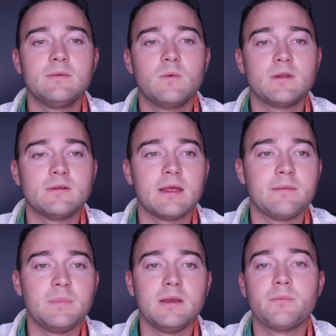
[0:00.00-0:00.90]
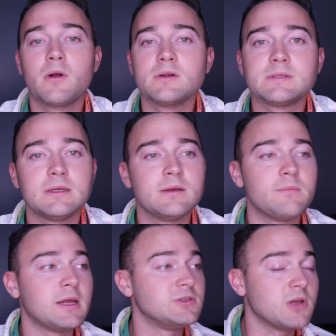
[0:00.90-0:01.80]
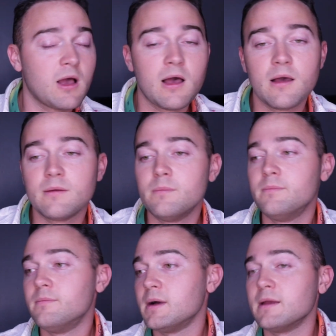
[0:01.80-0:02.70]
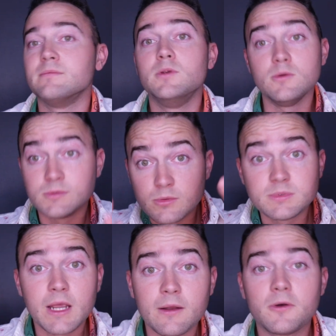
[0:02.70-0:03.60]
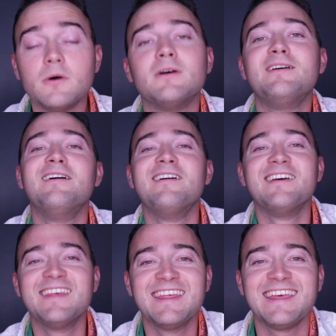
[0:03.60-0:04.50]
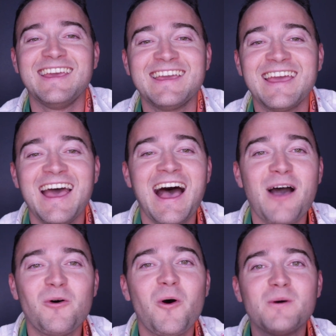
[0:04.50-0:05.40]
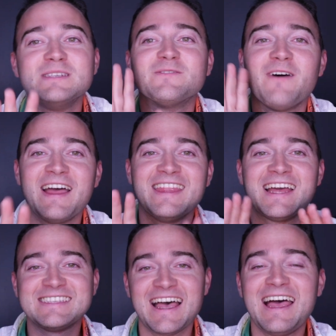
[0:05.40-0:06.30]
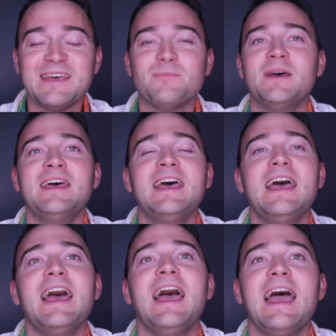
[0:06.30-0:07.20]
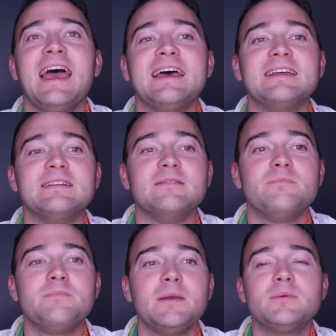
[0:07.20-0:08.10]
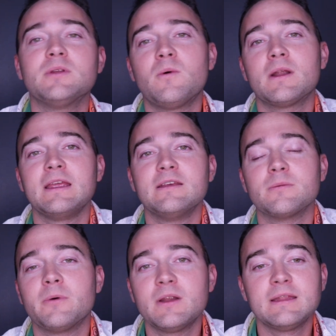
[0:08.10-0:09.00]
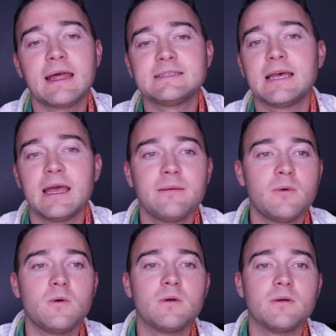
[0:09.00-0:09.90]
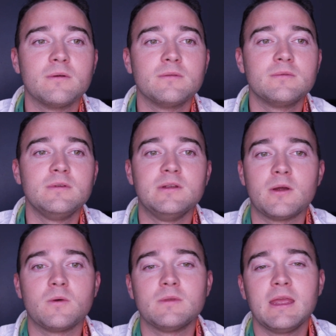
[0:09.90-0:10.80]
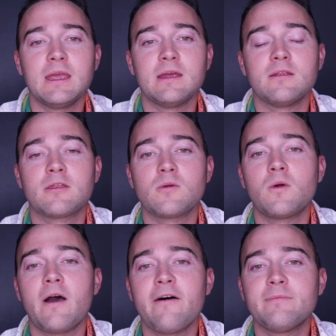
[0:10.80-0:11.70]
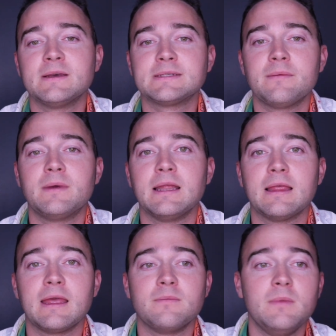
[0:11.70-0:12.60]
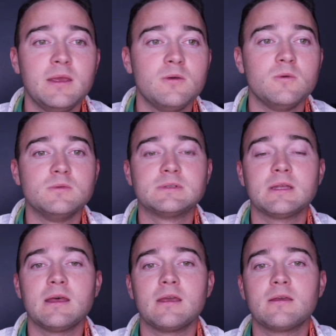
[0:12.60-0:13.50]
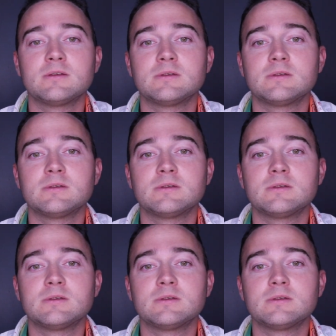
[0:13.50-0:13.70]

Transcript: Whether that be a person, my job, my YouTube channel, like, I will always find that time. And people don't want to either put in that time, or, you know, they get thrown off by somebody like me who's like